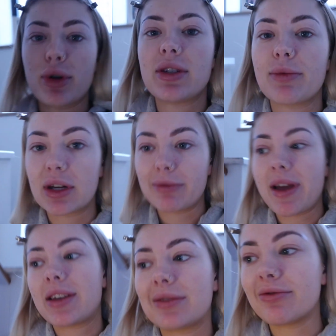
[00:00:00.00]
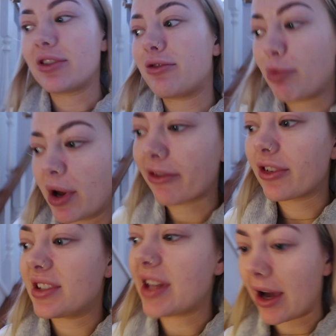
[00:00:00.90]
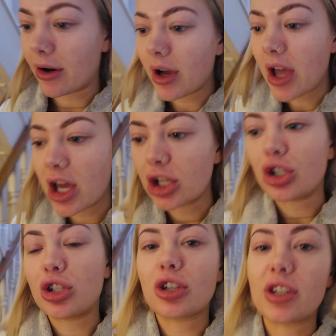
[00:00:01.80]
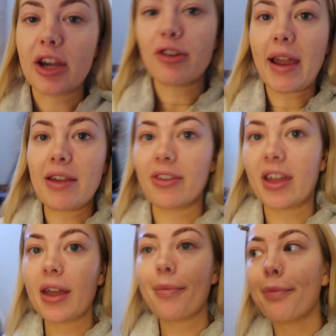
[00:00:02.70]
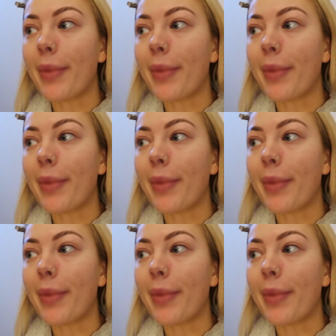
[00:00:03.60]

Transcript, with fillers: because I'm going to make something for breakfast now just because I crave it,